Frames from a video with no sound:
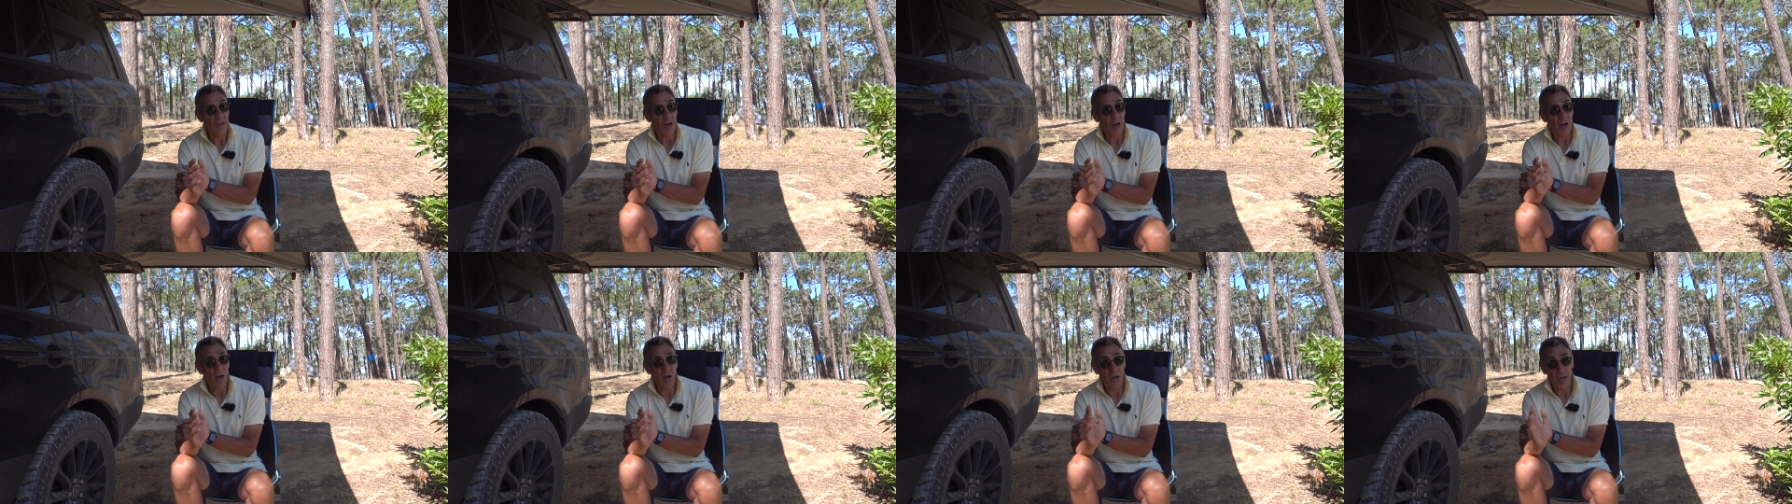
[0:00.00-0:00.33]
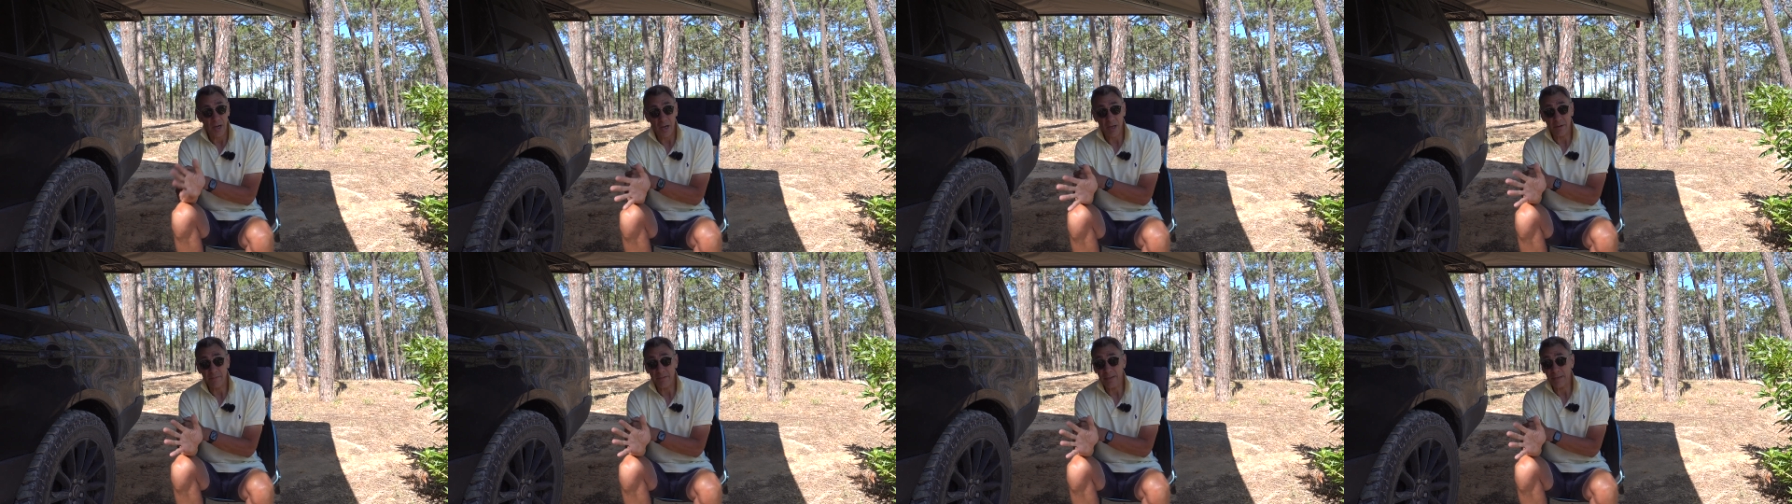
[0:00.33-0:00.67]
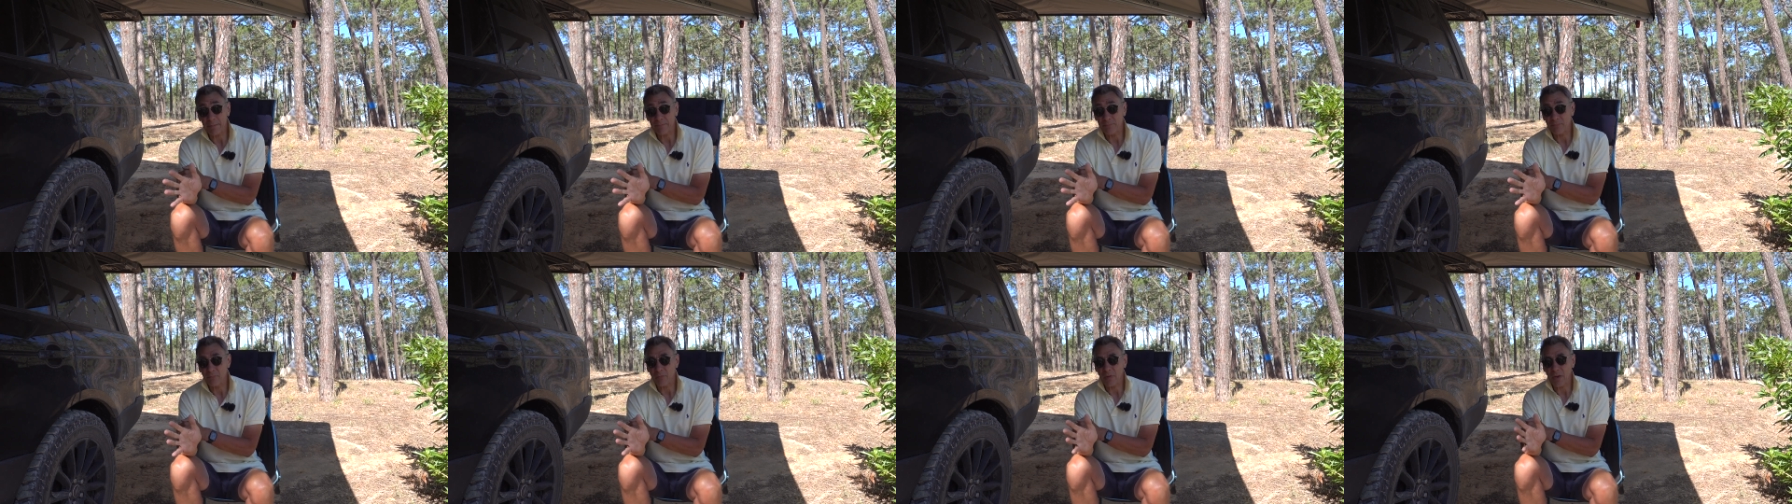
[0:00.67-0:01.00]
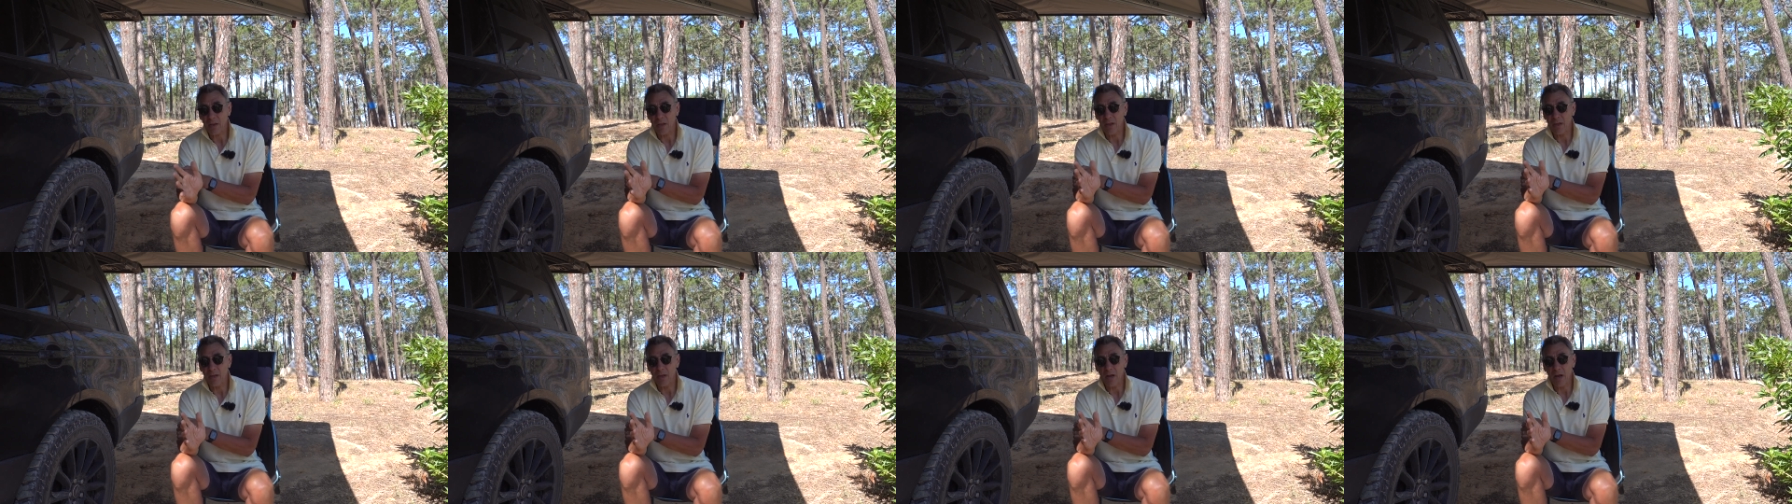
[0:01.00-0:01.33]
I love it.
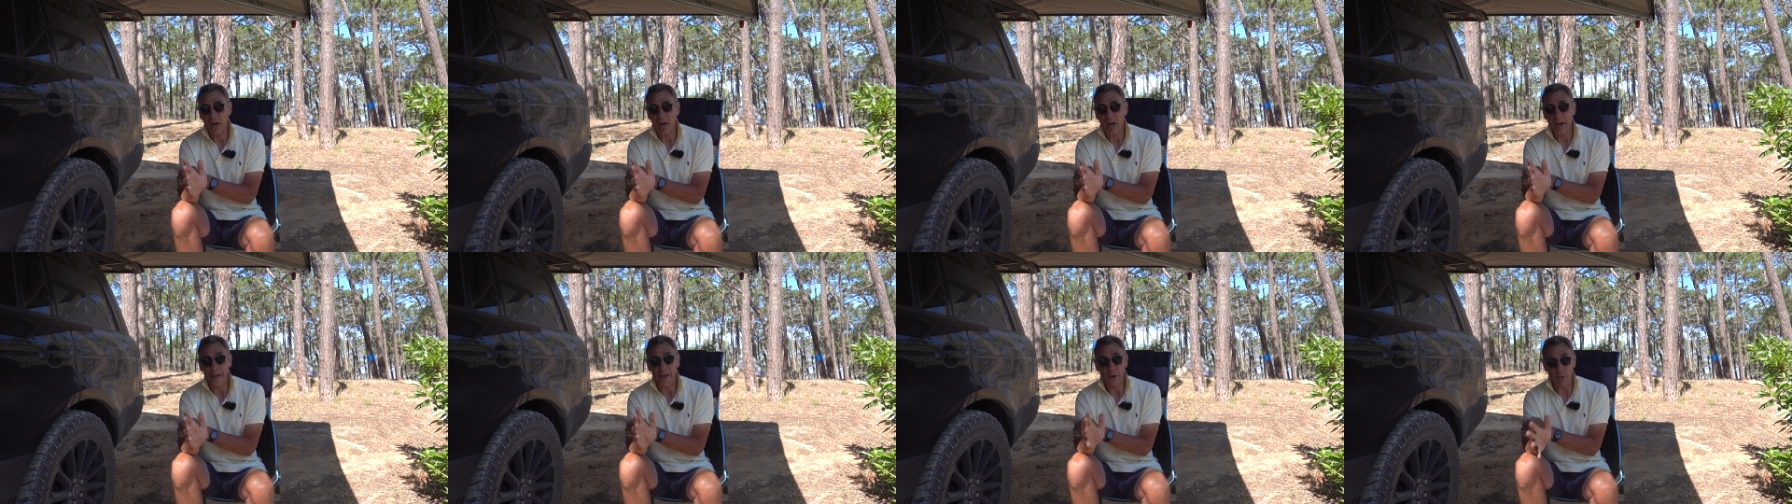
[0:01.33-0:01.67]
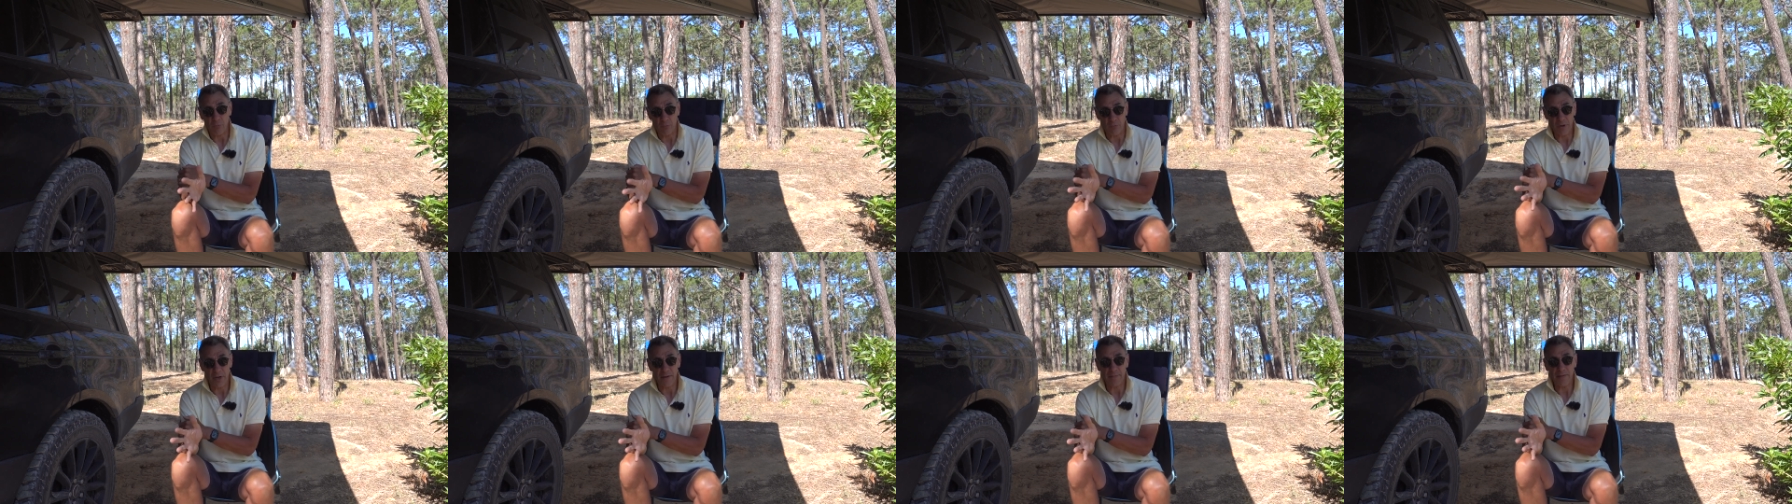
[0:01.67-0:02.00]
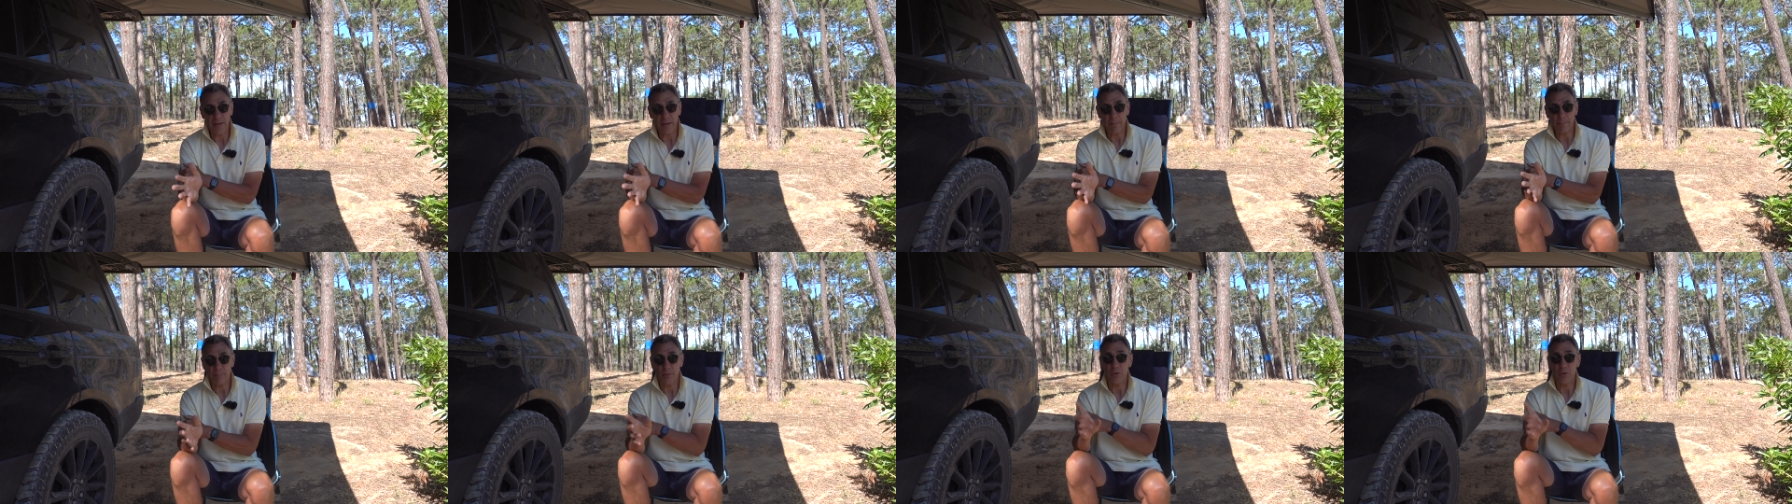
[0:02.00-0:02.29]
I got rid of it